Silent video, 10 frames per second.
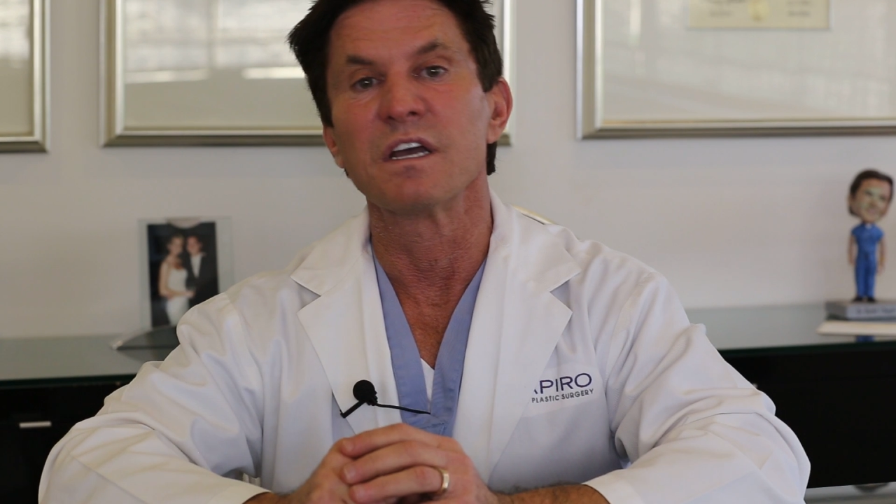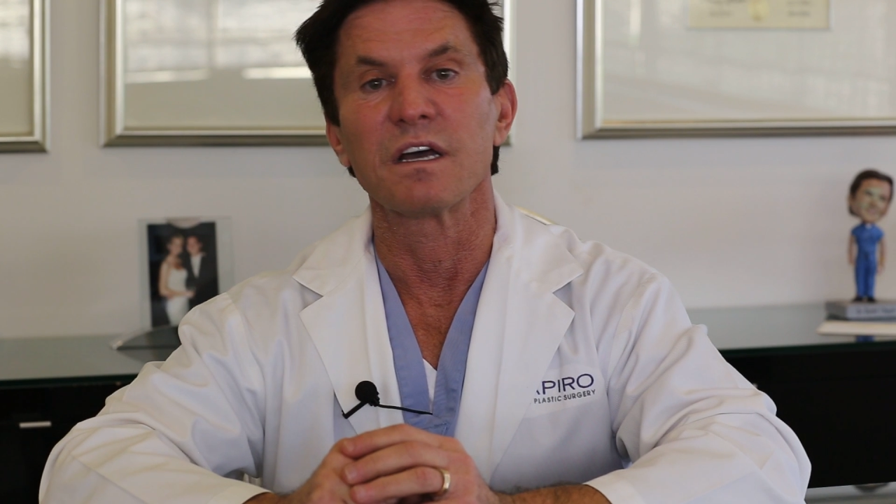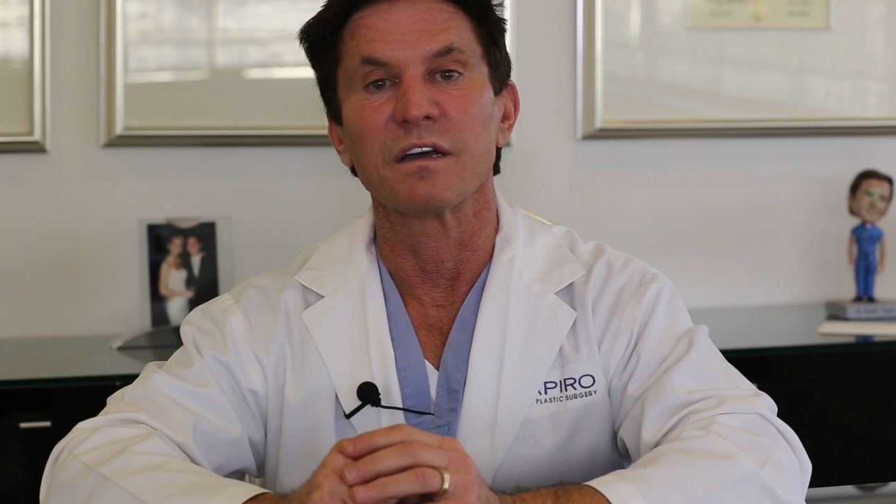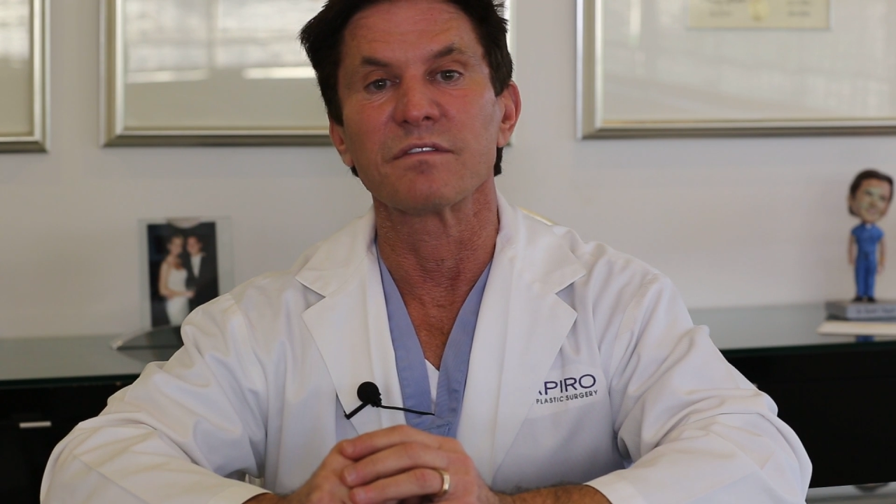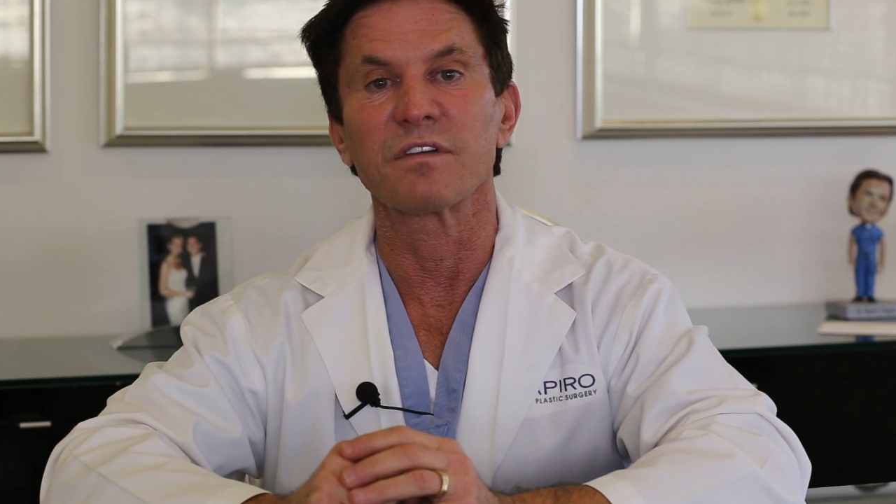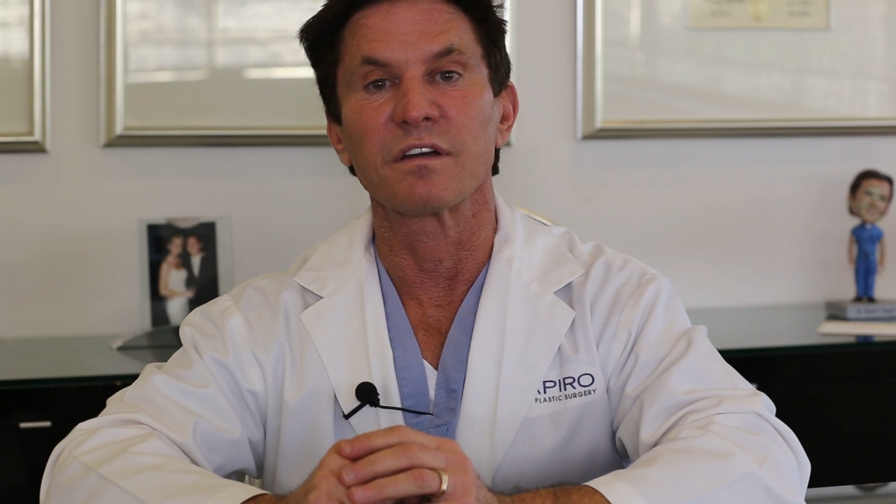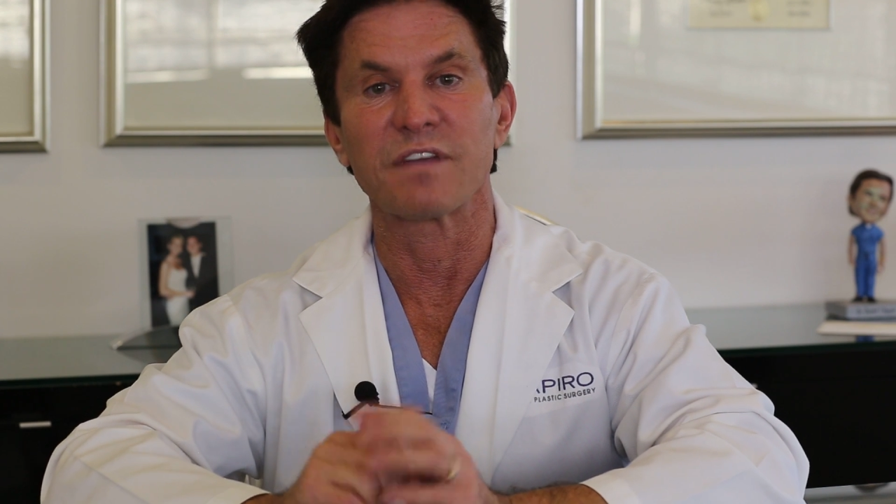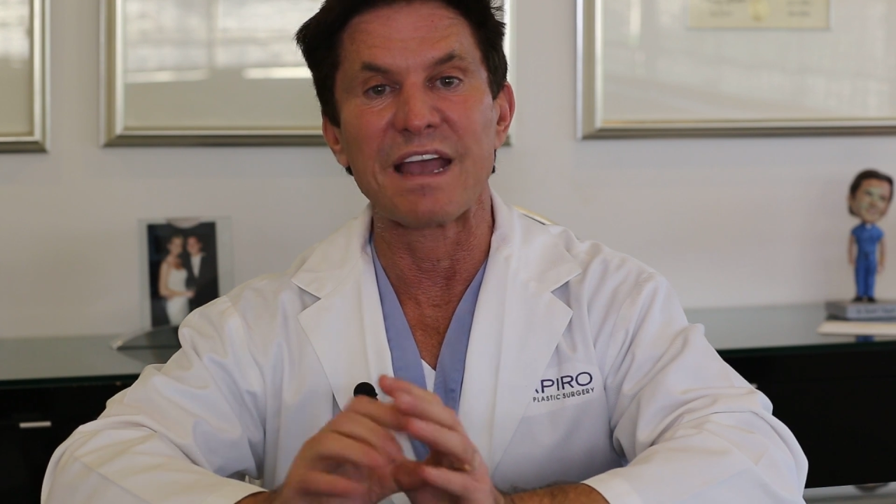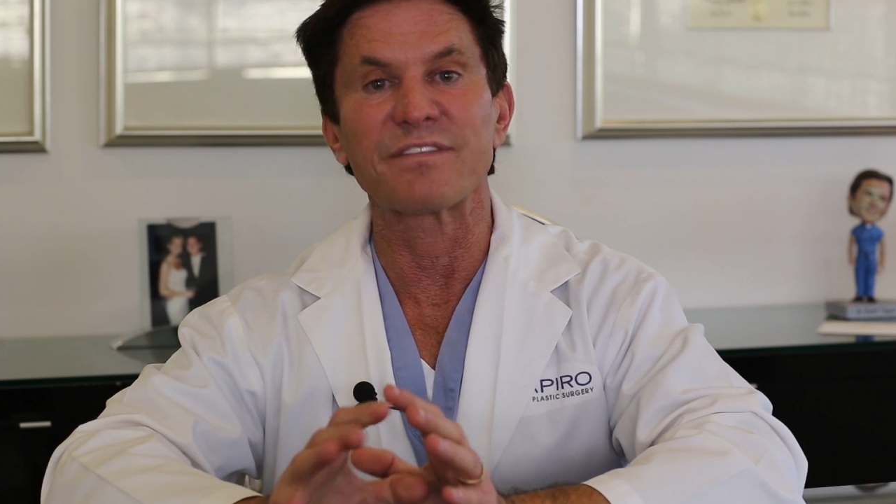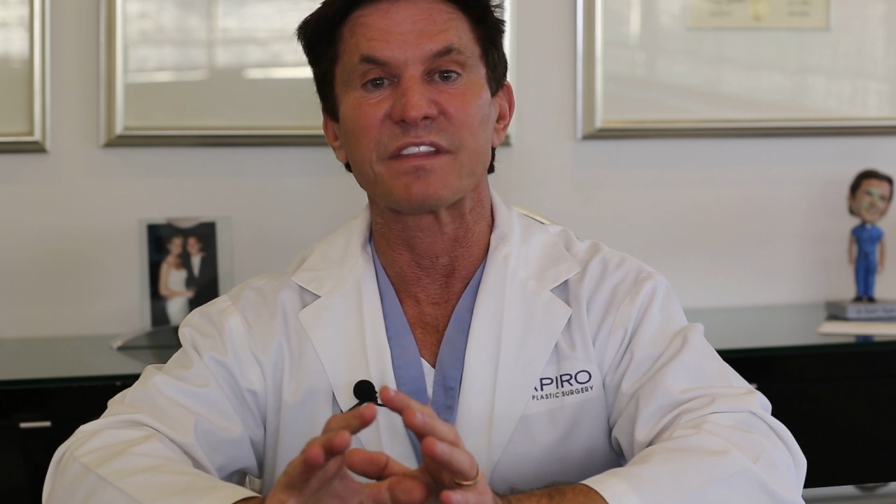of
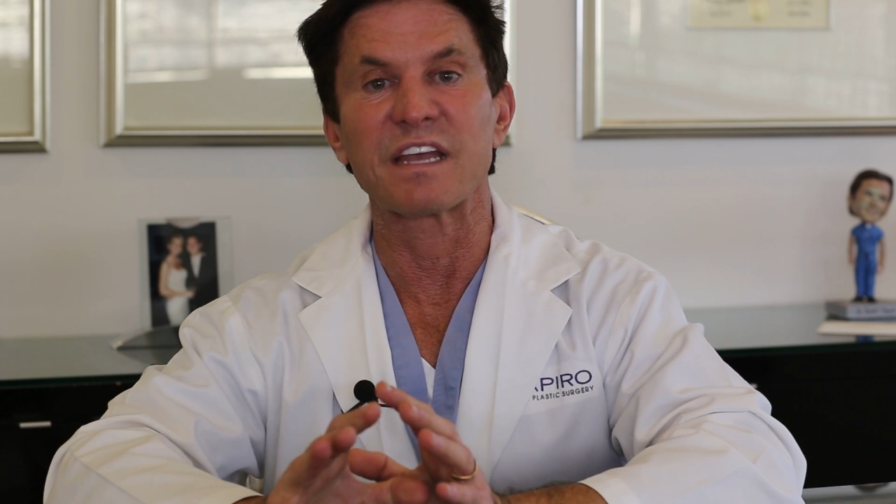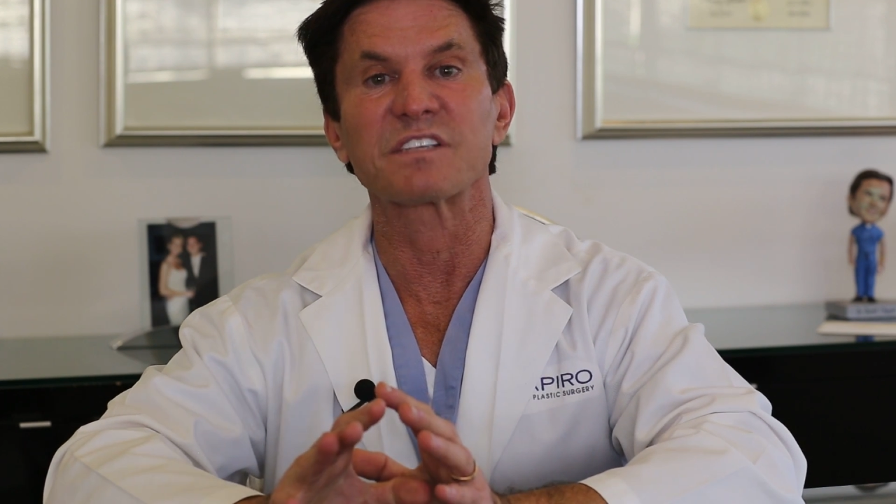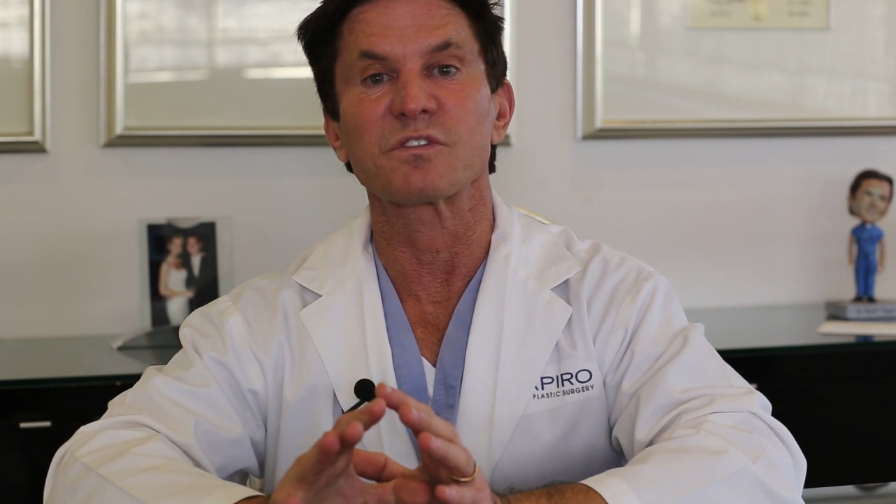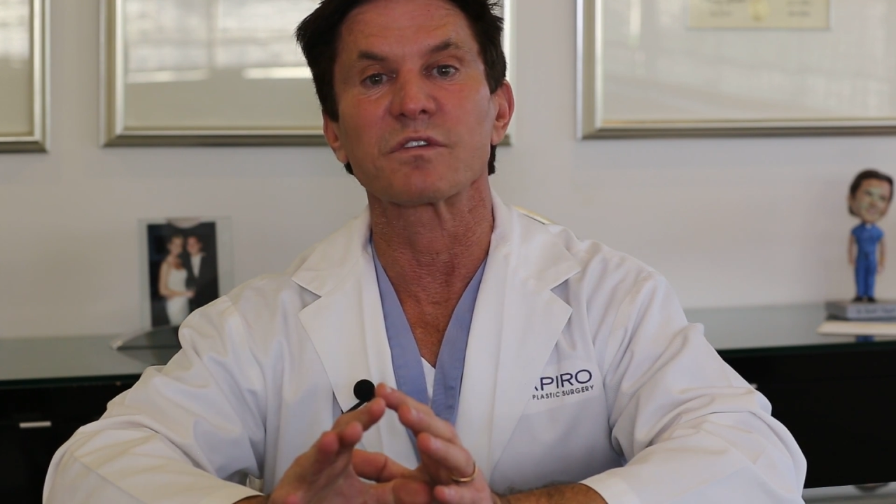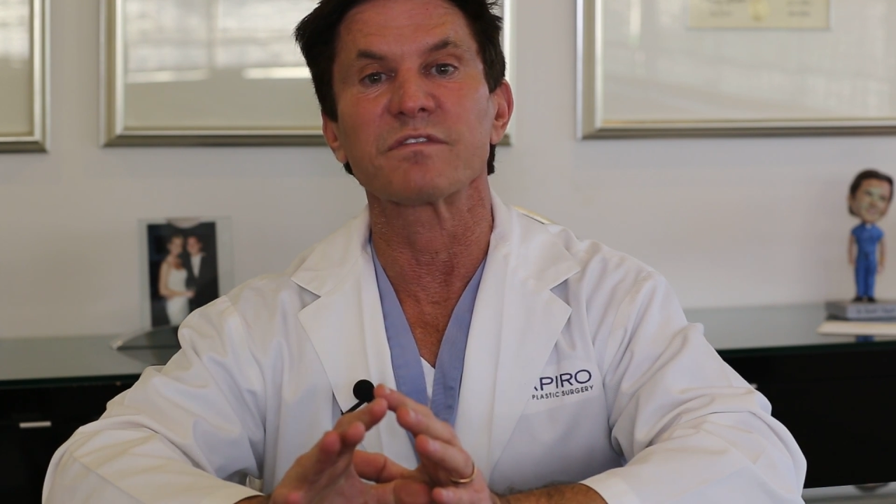having that sort of